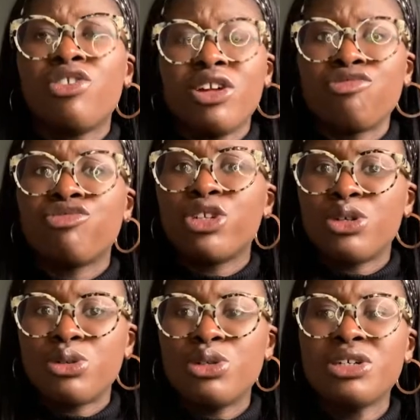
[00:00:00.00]
like
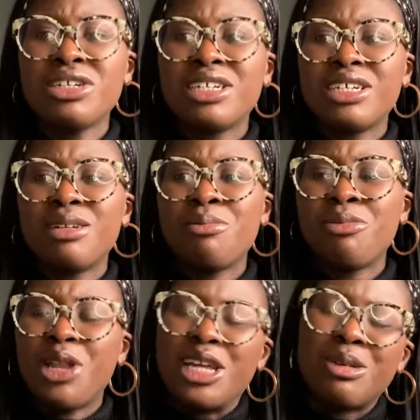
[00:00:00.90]
real,
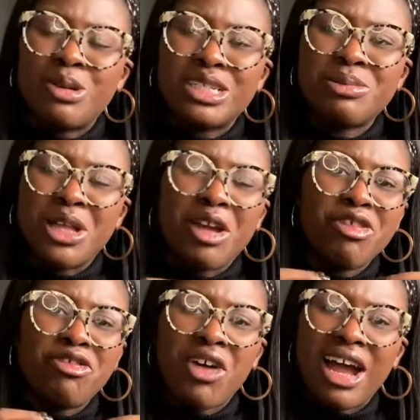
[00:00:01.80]
like what seems like
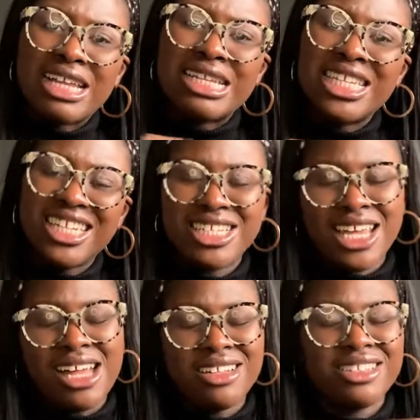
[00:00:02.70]
finer
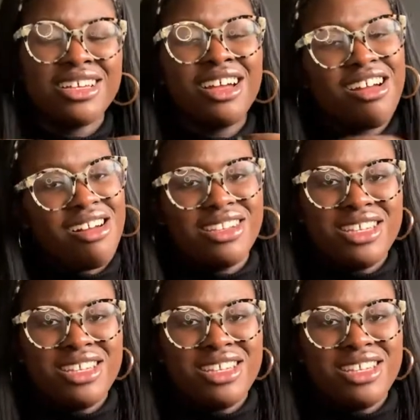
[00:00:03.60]
detail IT.